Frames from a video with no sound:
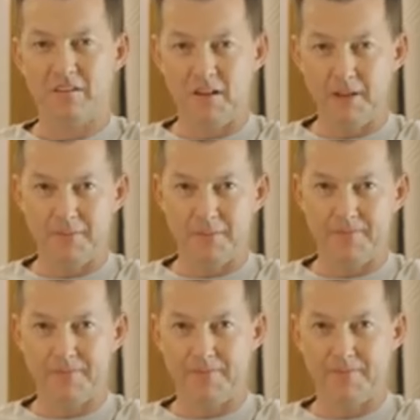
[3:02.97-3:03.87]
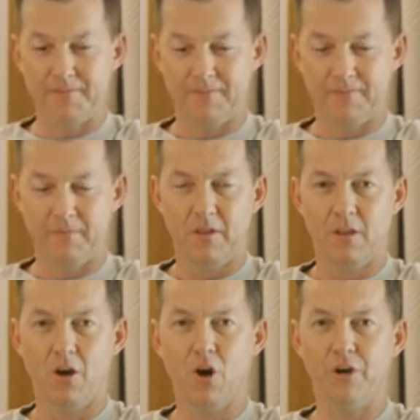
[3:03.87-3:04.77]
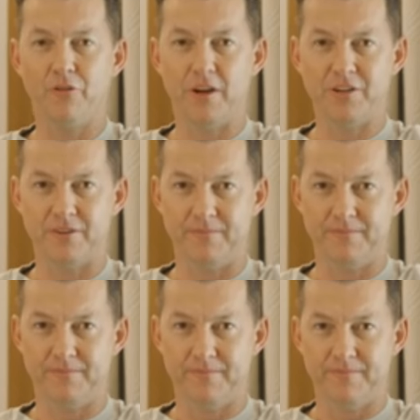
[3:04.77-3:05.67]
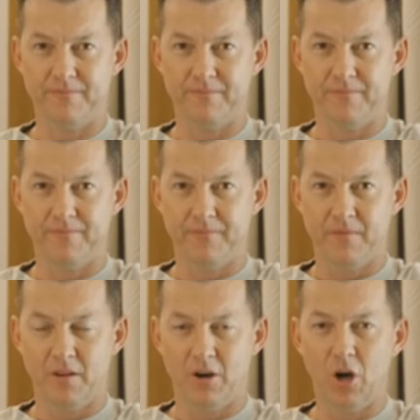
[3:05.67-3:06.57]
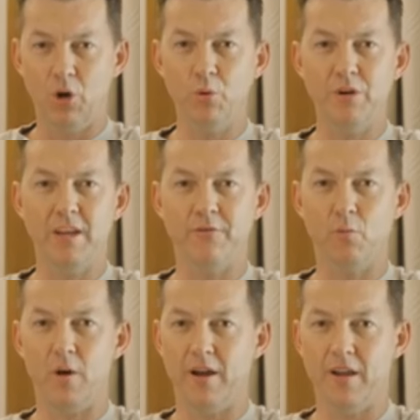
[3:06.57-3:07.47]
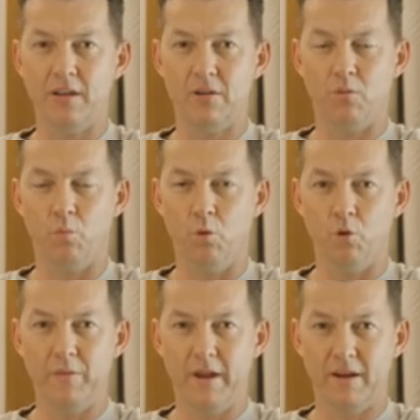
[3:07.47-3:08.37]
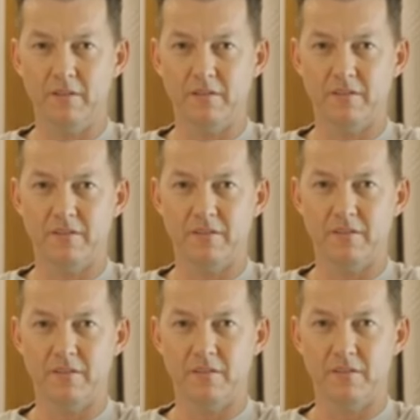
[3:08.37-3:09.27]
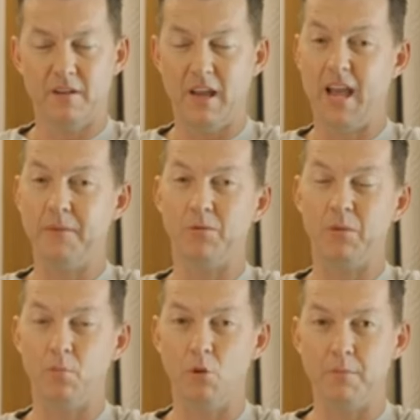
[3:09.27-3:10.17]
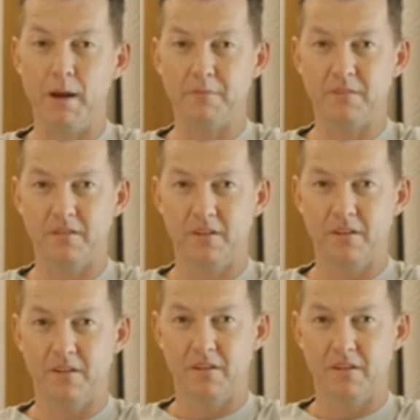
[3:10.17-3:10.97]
Sleep, hydration. I would give away warm-downs and probably warm-ups